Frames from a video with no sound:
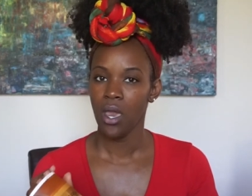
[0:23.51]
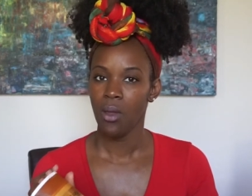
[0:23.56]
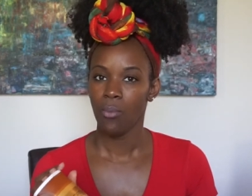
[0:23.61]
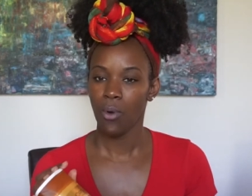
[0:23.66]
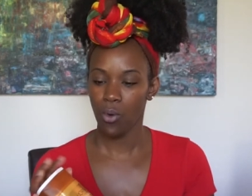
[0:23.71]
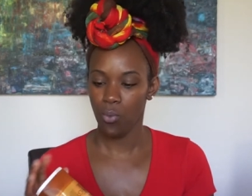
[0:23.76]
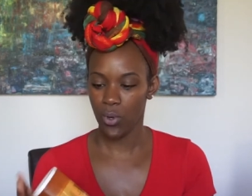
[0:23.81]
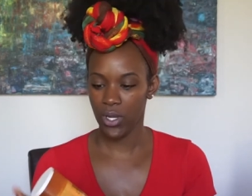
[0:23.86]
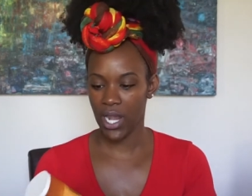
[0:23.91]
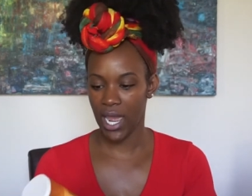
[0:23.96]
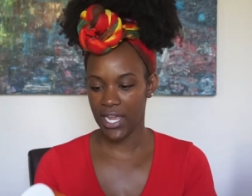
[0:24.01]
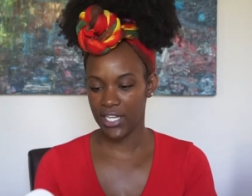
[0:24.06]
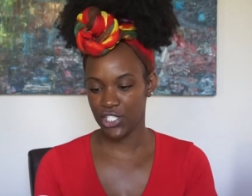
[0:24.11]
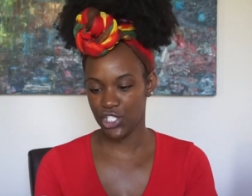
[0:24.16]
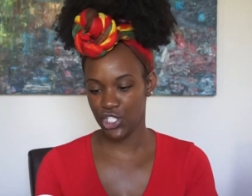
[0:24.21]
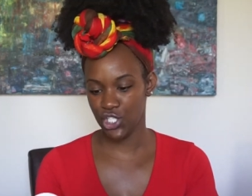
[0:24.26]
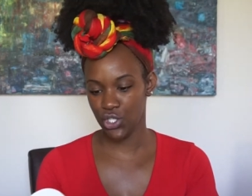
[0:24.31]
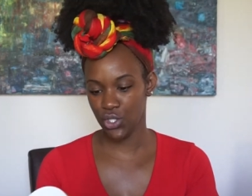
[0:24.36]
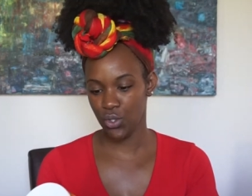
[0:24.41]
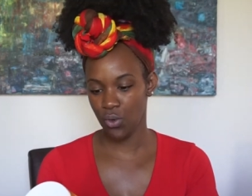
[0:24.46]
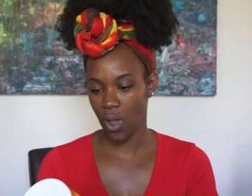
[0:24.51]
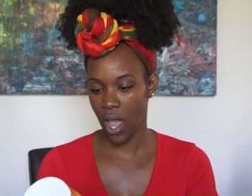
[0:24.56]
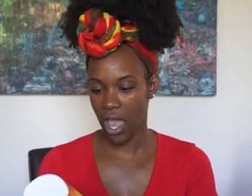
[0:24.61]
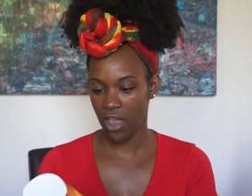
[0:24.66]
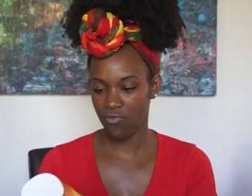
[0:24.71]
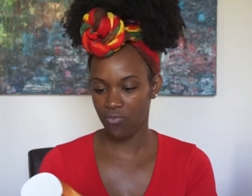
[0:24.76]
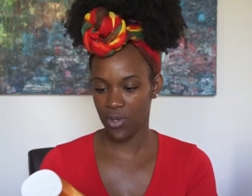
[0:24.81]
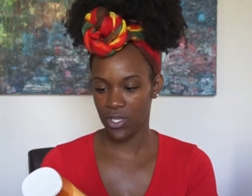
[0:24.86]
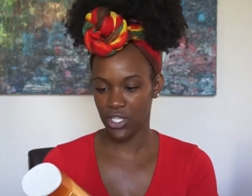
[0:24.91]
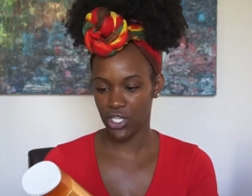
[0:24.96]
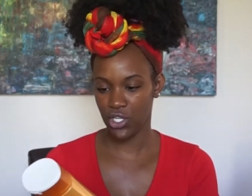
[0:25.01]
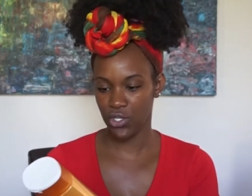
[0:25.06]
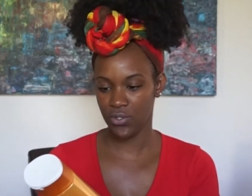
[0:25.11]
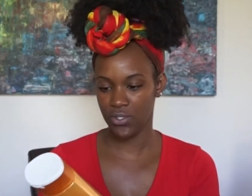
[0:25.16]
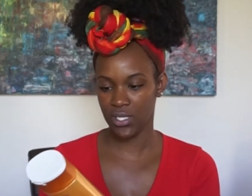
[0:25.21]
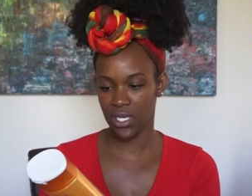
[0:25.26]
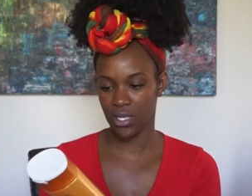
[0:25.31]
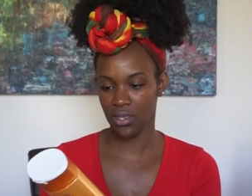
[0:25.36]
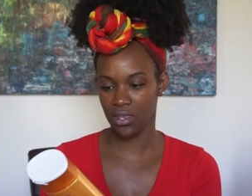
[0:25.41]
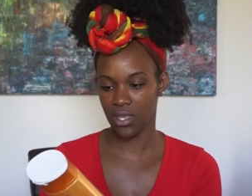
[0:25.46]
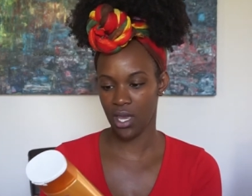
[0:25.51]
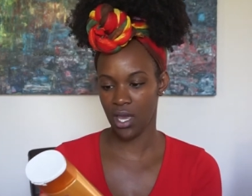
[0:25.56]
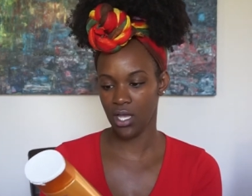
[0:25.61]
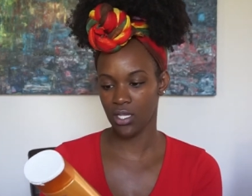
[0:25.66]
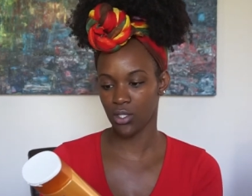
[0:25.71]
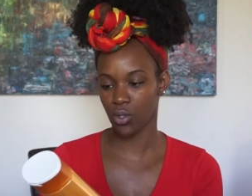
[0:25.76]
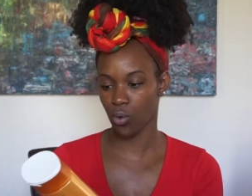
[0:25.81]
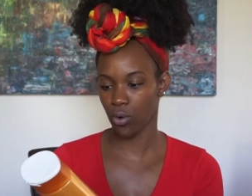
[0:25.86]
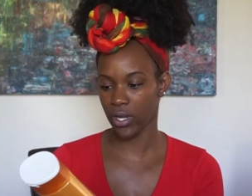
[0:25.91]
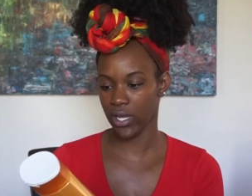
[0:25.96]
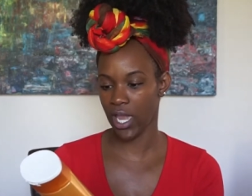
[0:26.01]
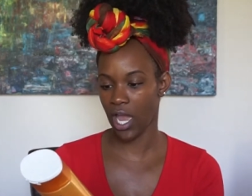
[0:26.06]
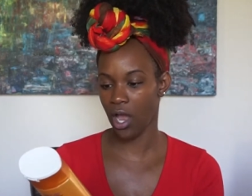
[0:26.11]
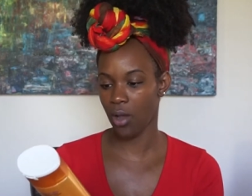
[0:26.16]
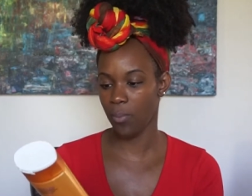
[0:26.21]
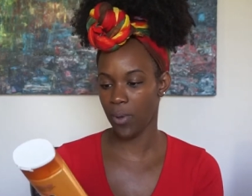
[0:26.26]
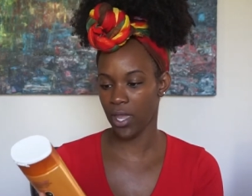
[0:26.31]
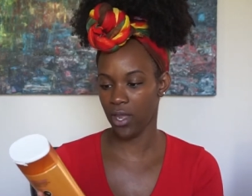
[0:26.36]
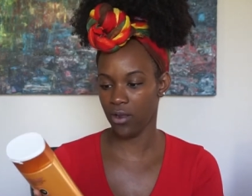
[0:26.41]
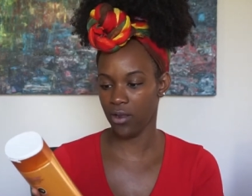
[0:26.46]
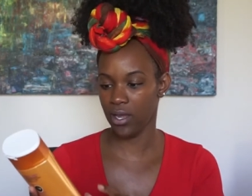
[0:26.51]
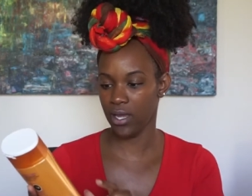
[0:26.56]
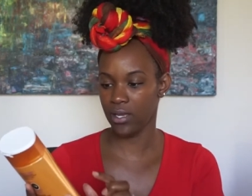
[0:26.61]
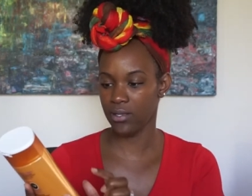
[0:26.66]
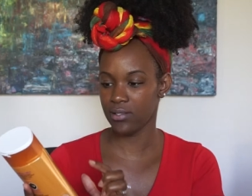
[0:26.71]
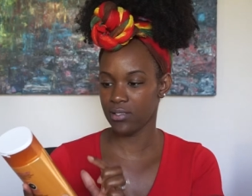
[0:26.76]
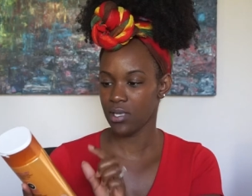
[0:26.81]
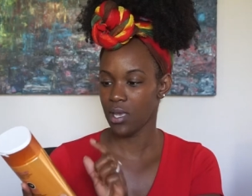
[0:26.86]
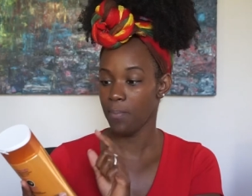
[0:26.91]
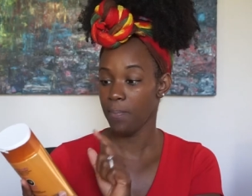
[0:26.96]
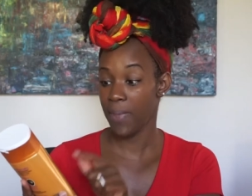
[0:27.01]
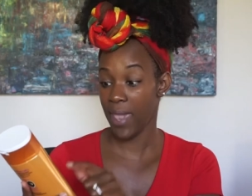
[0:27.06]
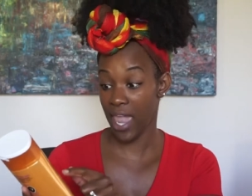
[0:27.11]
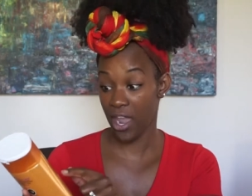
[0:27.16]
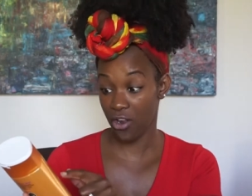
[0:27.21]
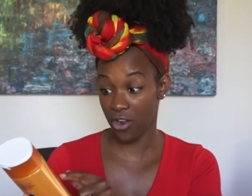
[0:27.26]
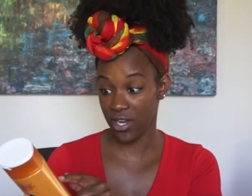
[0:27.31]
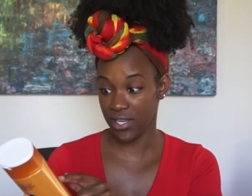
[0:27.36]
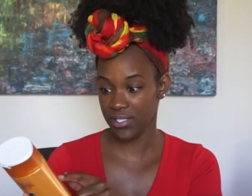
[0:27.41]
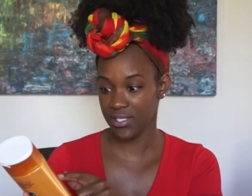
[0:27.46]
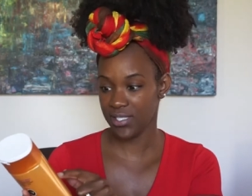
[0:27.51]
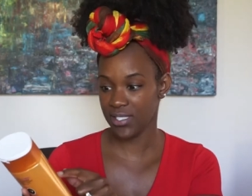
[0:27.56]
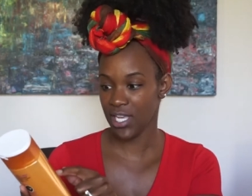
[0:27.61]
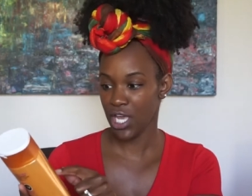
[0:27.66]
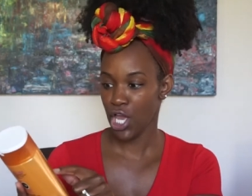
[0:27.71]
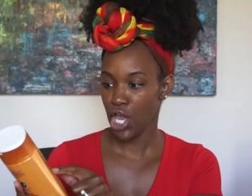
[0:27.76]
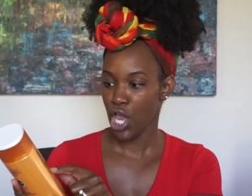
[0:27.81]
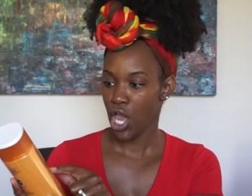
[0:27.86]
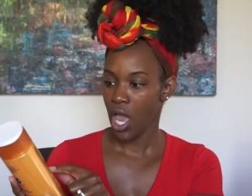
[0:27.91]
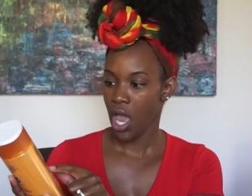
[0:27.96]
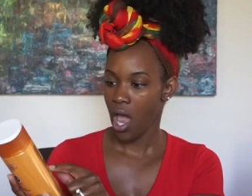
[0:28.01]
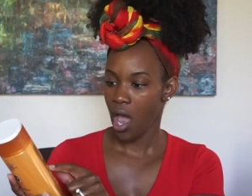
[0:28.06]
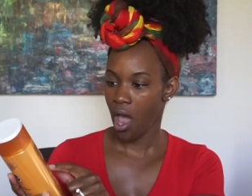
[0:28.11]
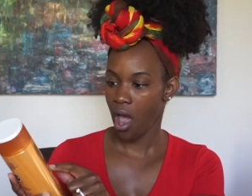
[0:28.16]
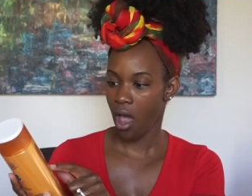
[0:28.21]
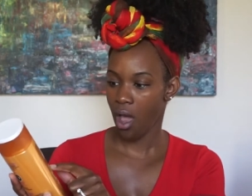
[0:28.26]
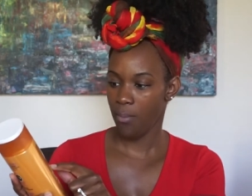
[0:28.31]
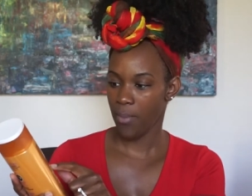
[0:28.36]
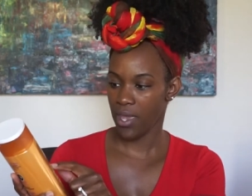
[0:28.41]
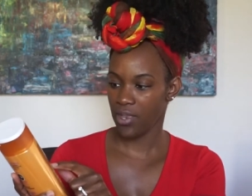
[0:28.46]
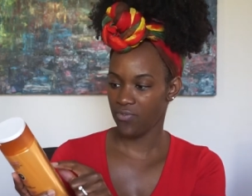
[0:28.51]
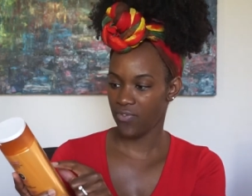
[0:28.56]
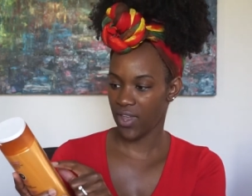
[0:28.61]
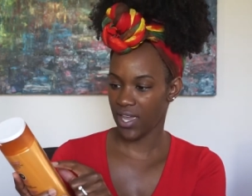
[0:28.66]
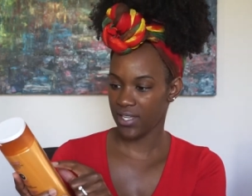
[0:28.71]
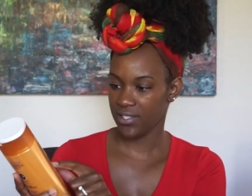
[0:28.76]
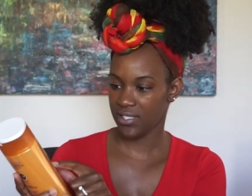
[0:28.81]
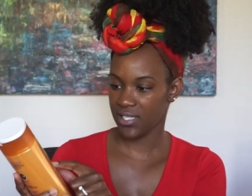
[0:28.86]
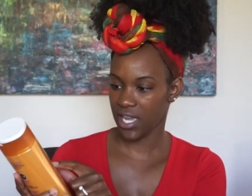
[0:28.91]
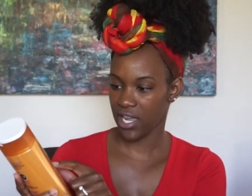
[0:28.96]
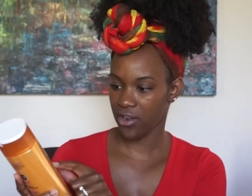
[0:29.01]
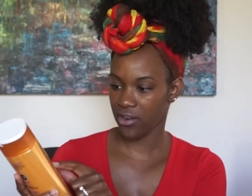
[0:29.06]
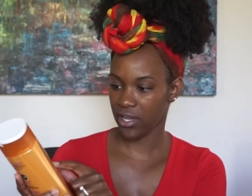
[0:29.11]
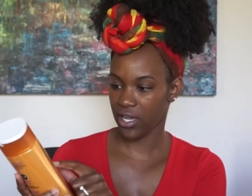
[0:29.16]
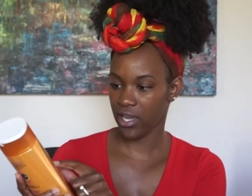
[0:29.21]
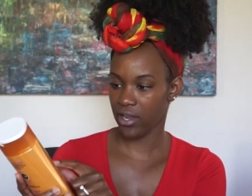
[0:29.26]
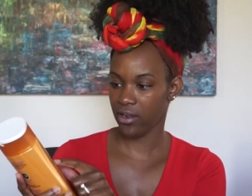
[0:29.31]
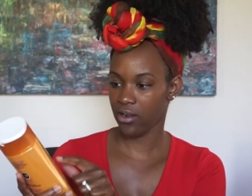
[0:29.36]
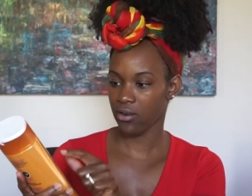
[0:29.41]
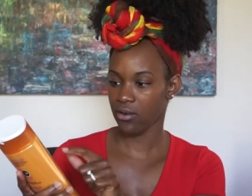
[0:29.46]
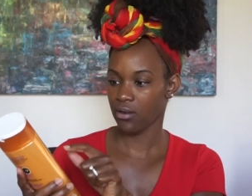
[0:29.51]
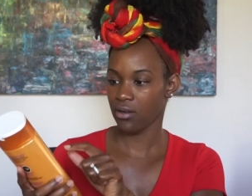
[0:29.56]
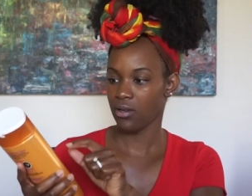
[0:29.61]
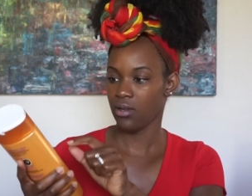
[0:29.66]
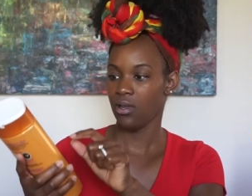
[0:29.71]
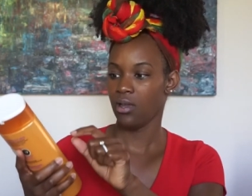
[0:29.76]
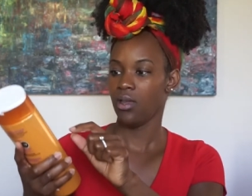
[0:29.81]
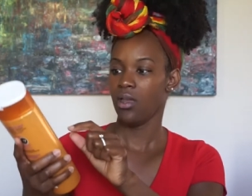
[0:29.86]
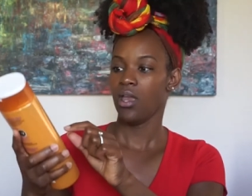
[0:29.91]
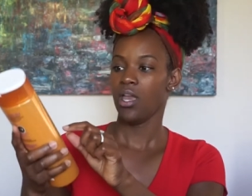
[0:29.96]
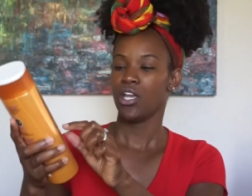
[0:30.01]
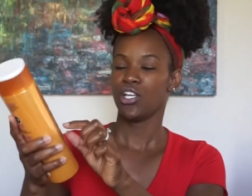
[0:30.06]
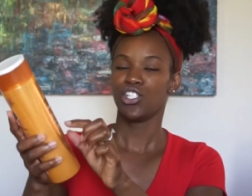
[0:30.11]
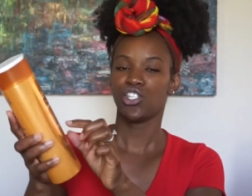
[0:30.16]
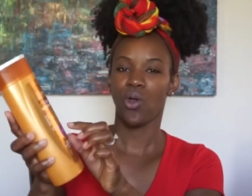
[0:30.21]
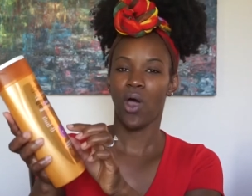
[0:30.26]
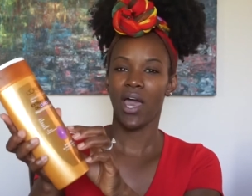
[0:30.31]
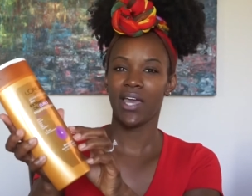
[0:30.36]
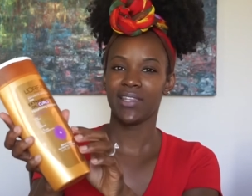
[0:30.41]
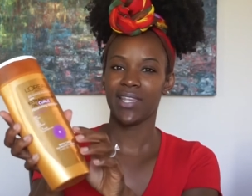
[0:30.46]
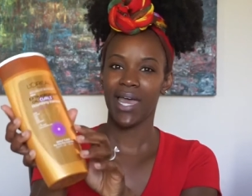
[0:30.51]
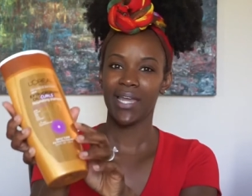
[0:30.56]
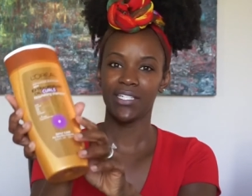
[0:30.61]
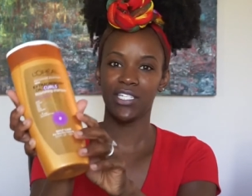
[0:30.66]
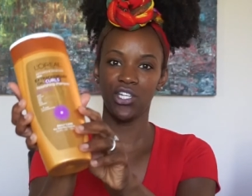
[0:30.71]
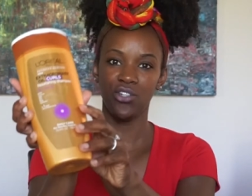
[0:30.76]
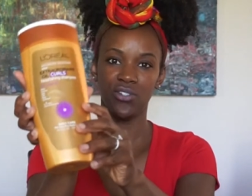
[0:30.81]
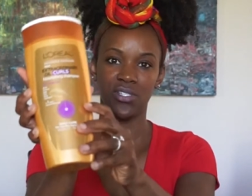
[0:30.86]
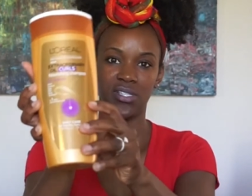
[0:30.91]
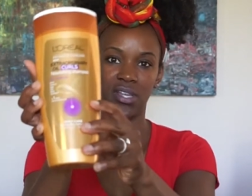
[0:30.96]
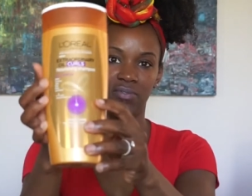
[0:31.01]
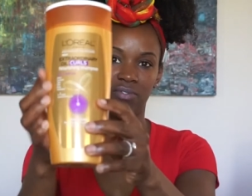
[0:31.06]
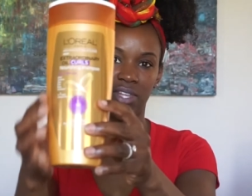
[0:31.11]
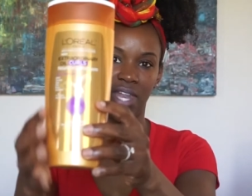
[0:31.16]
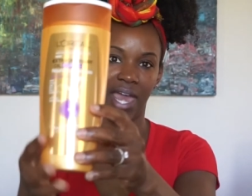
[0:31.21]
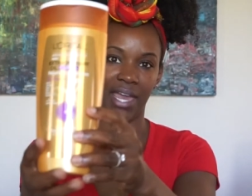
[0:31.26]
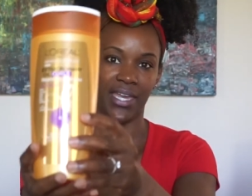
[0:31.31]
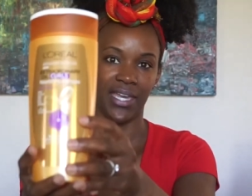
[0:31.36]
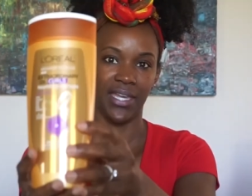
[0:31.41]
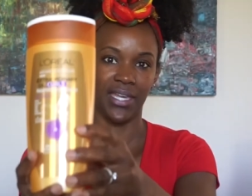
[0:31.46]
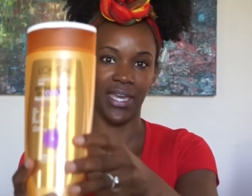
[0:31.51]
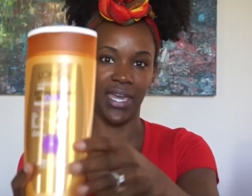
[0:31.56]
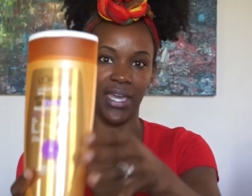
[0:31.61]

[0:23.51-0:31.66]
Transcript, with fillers: but when I do, I've been using the L'Oreal Paris, Paris um, Advanced Hair Care so I'd like to use stuff that I can